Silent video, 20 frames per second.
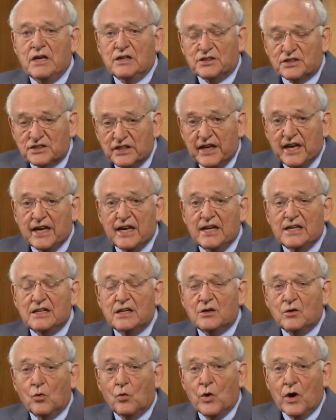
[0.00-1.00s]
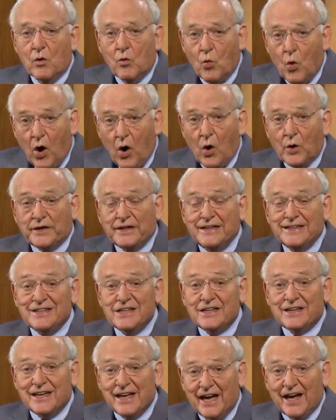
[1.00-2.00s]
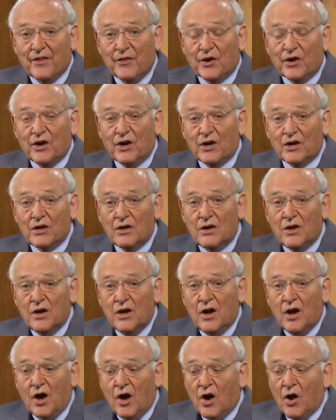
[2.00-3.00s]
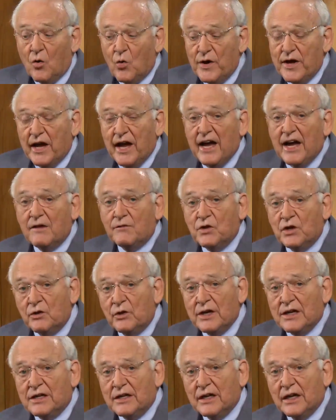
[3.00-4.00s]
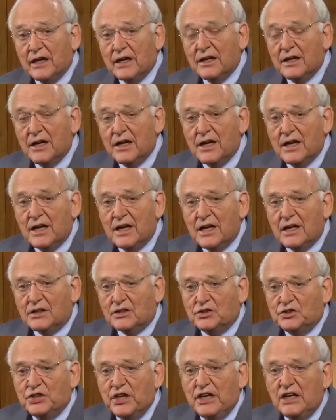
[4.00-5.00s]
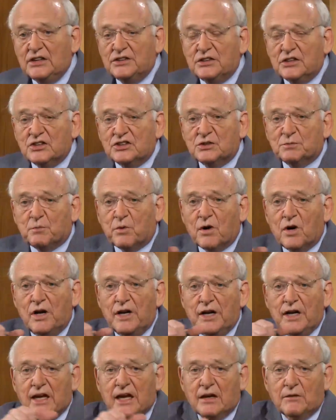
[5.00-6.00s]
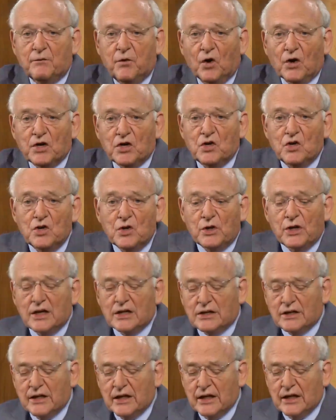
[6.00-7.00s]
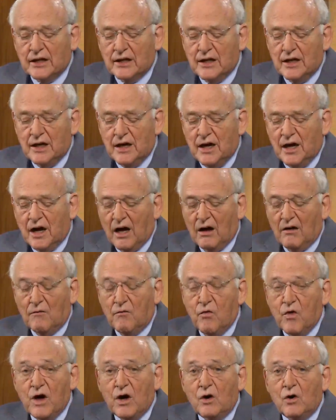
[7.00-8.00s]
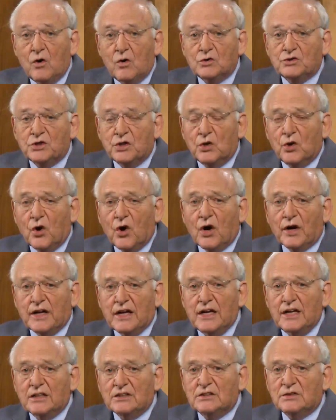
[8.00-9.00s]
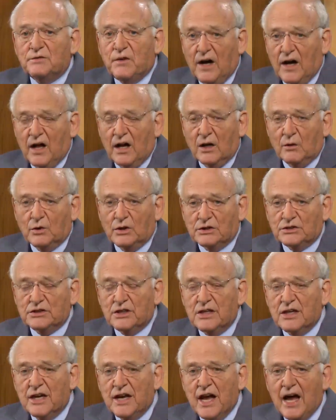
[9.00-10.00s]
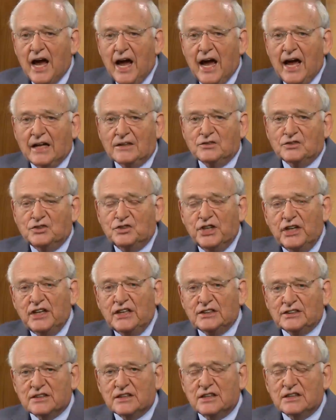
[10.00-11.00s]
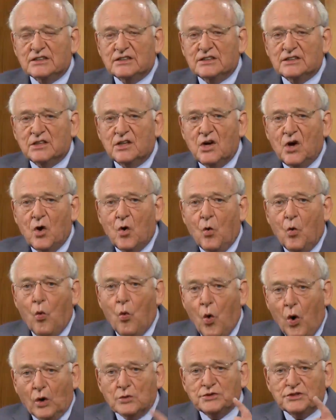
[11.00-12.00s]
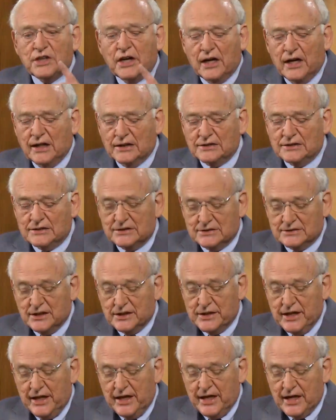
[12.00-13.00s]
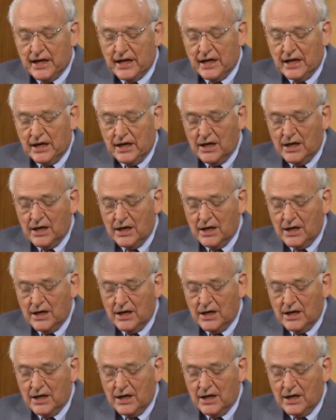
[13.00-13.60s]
be said we're walking together or we have unity. Jesus prayed for unity of those who are His followers, and Jesus wants us today